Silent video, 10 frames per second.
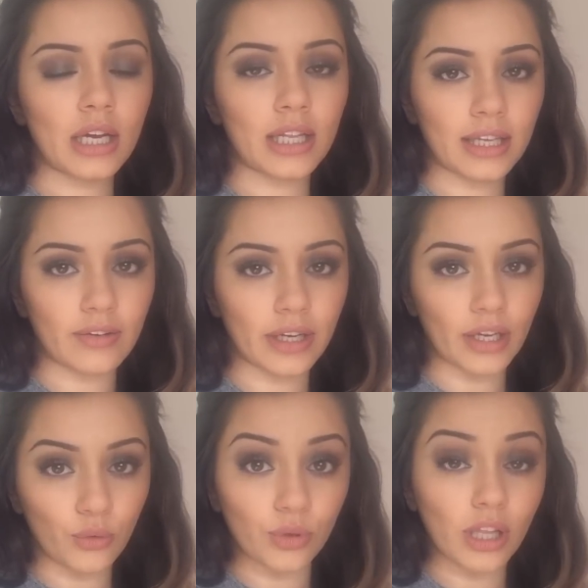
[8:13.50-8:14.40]
clearing
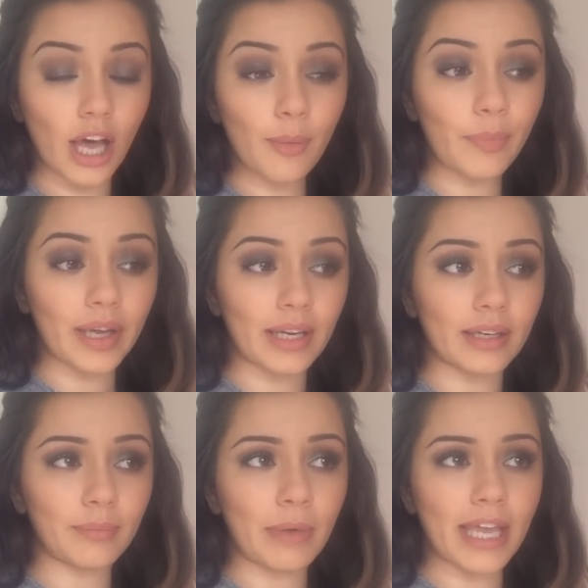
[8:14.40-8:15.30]
it all up
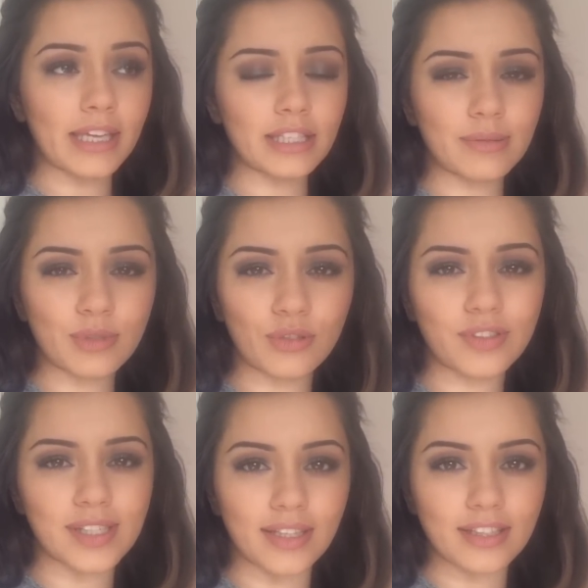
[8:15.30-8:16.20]
and making some sort of
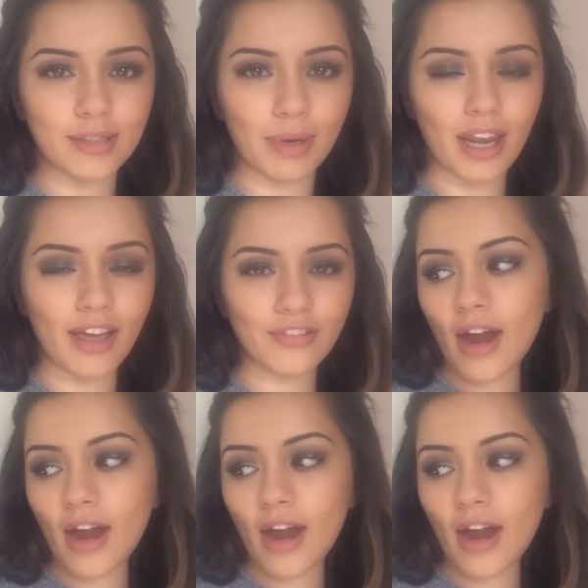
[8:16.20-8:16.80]
sense to my life.